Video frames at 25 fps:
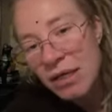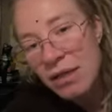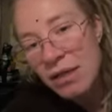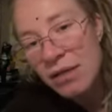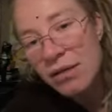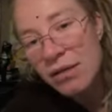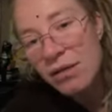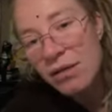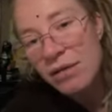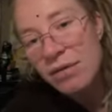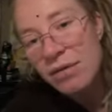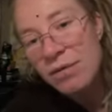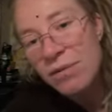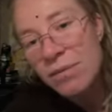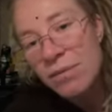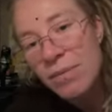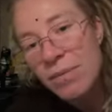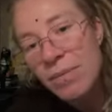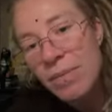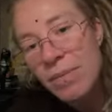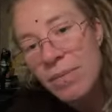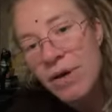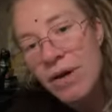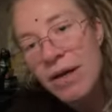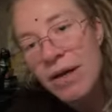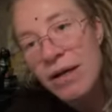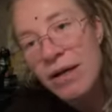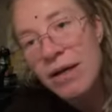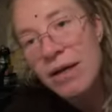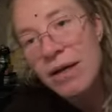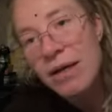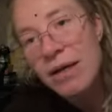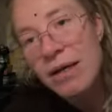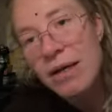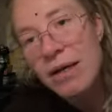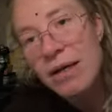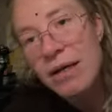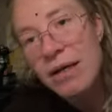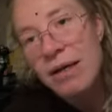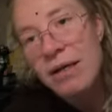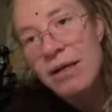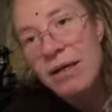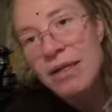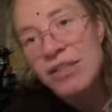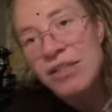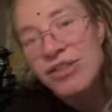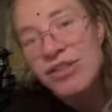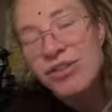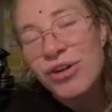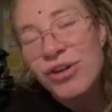you know.
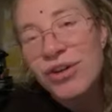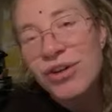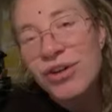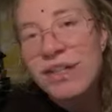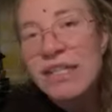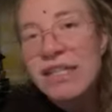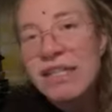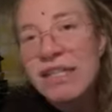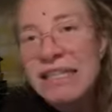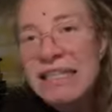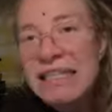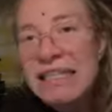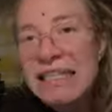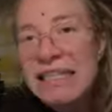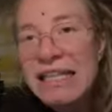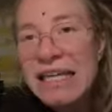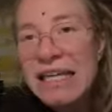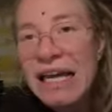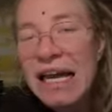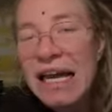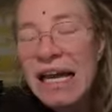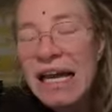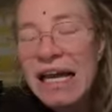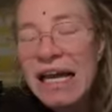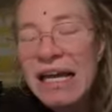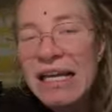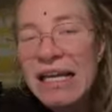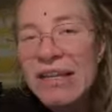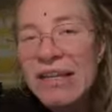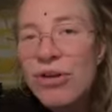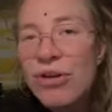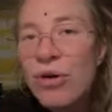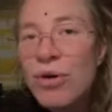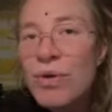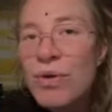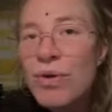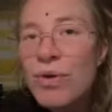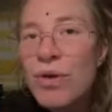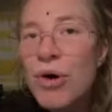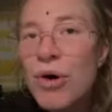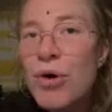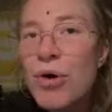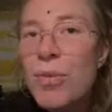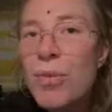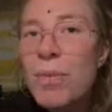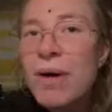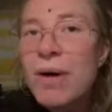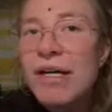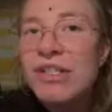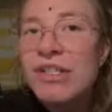But historically, I don't
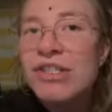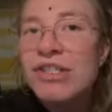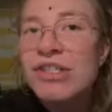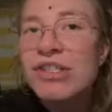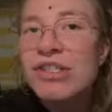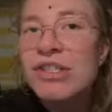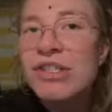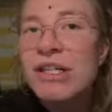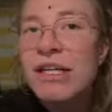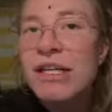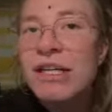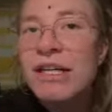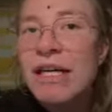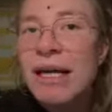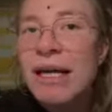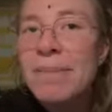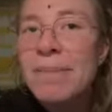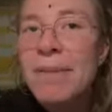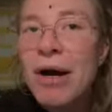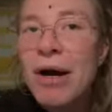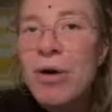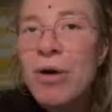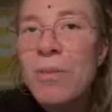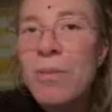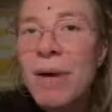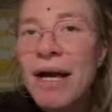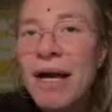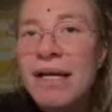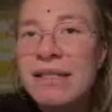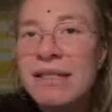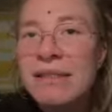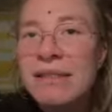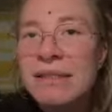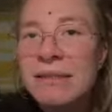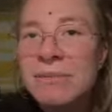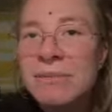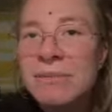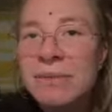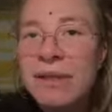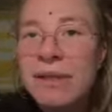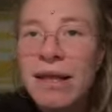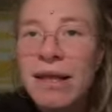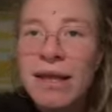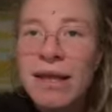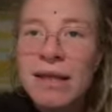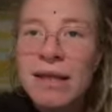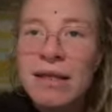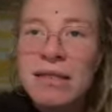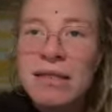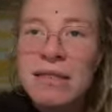know much like about my
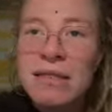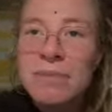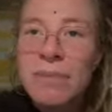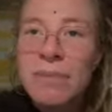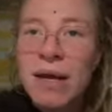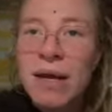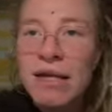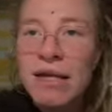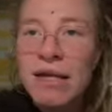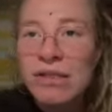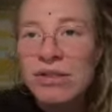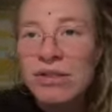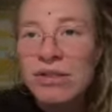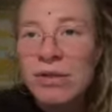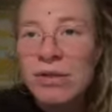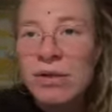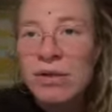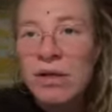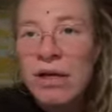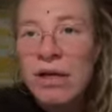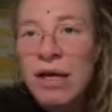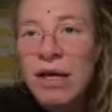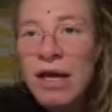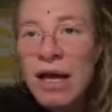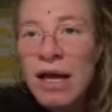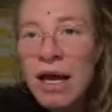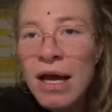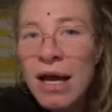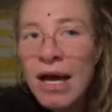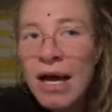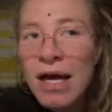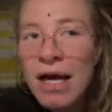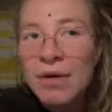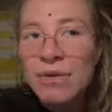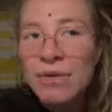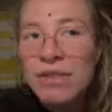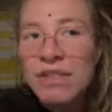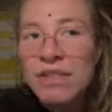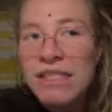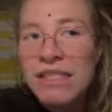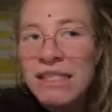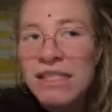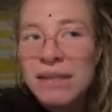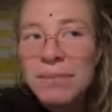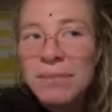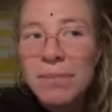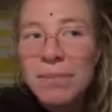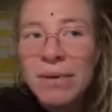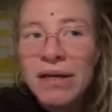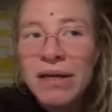state in special. How was
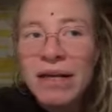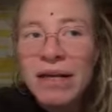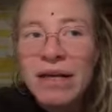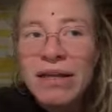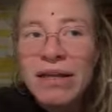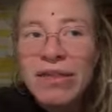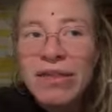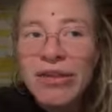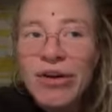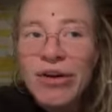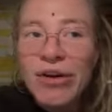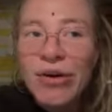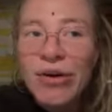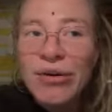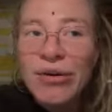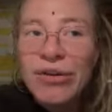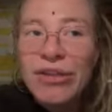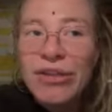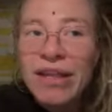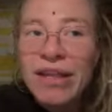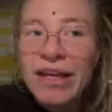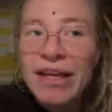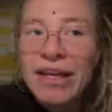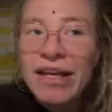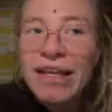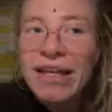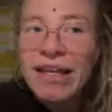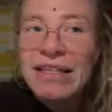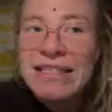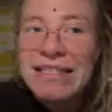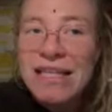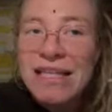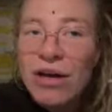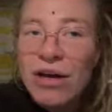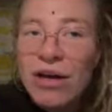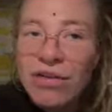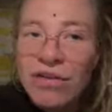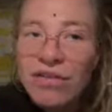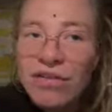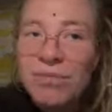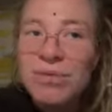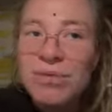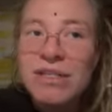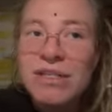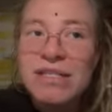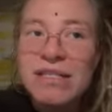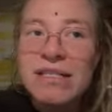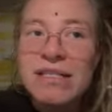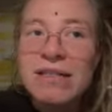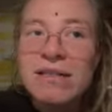it? But I know that south of
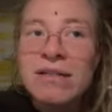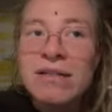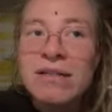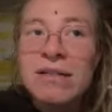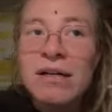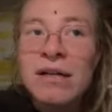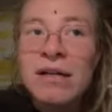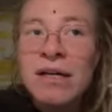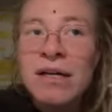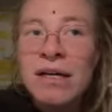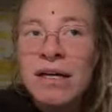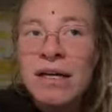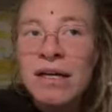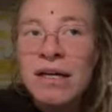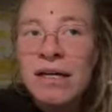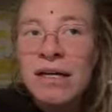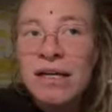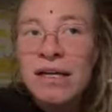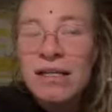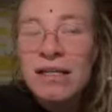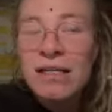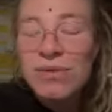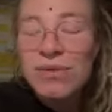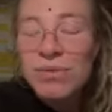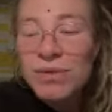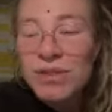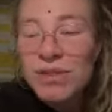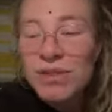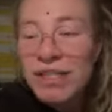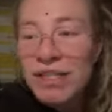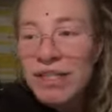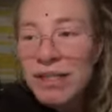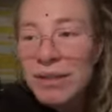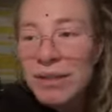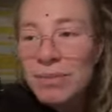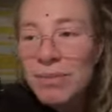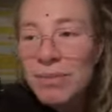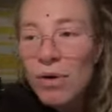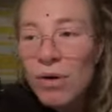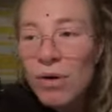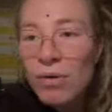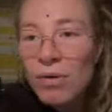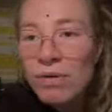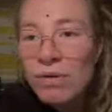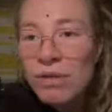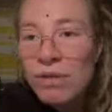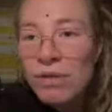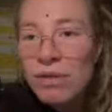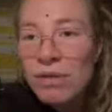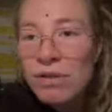Brazil is where
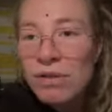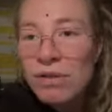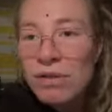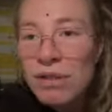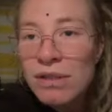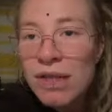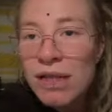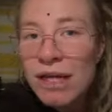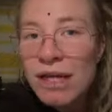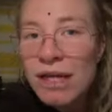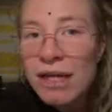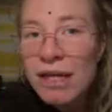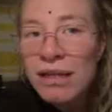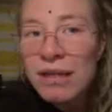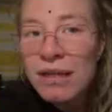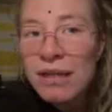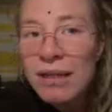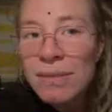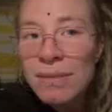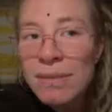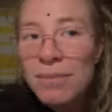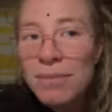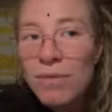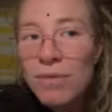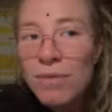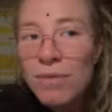most, like the